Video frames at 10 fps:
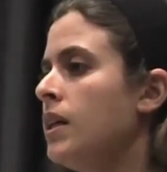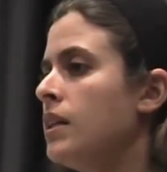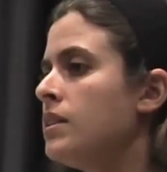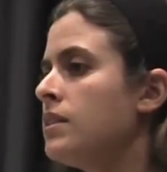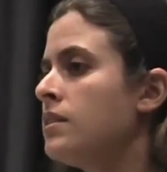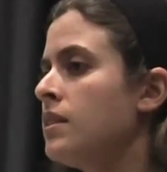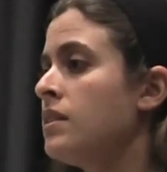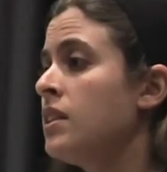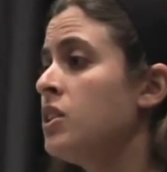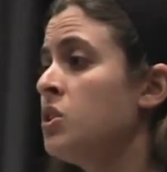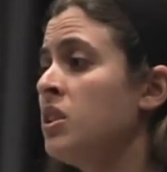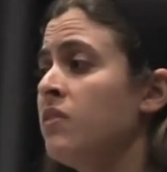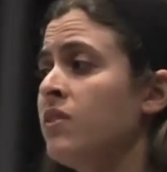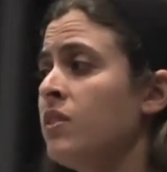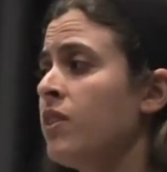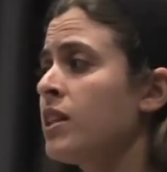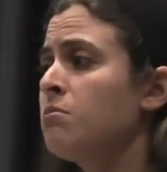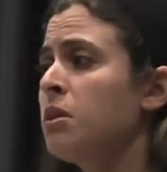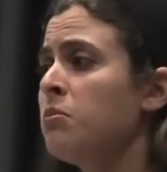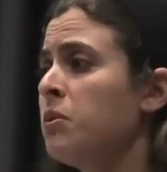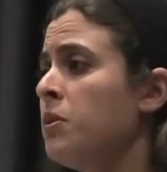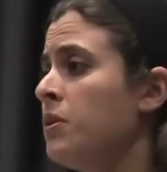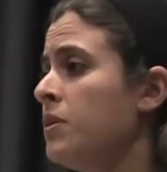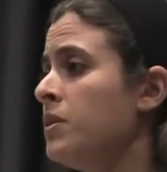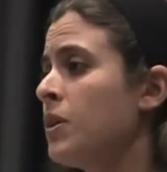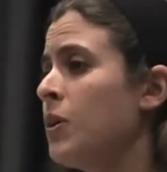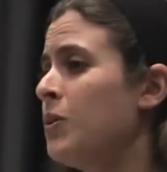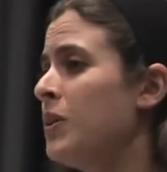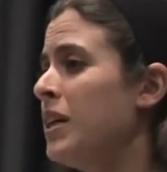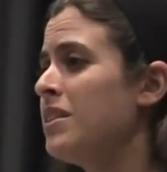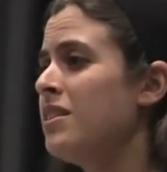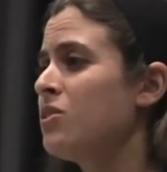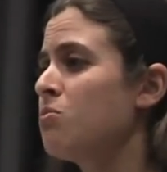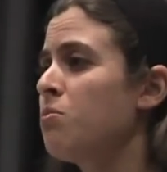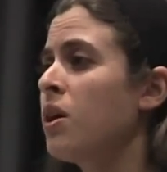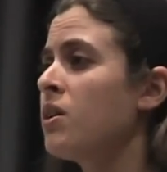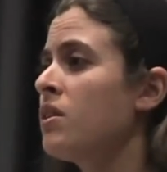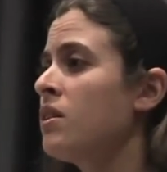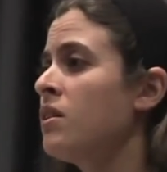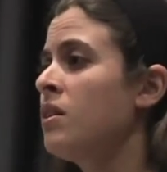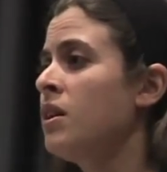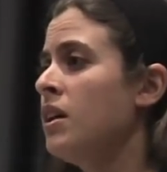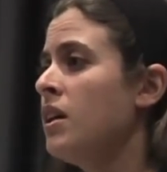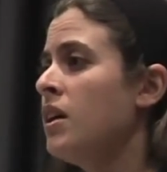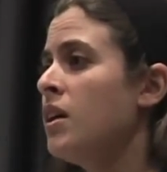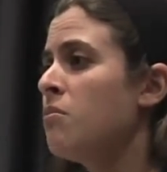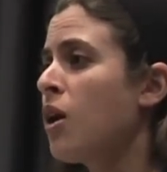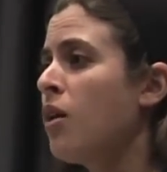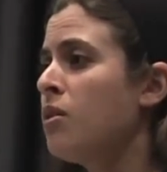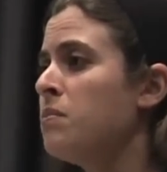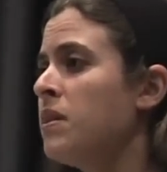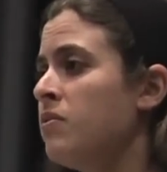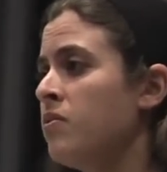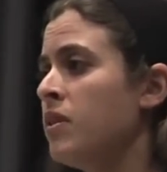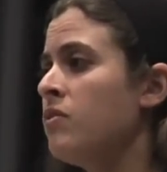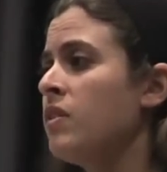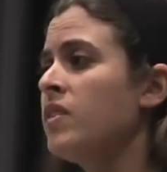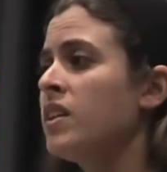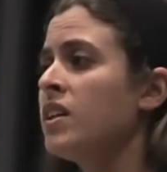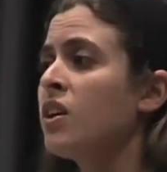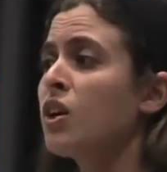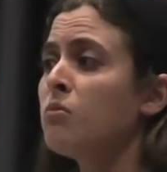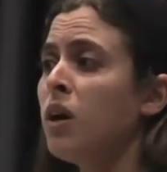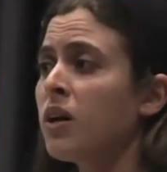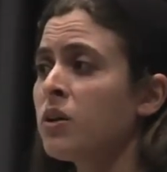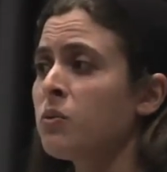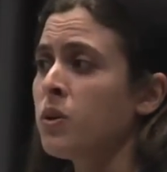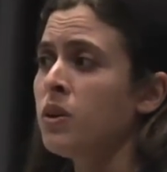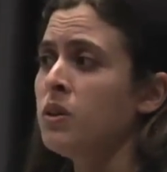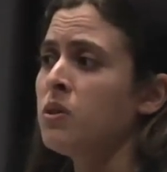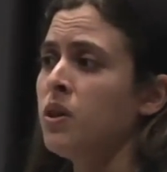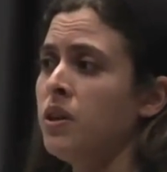it's an issue. It even affects people. So it's part of the problem of living in our modern world with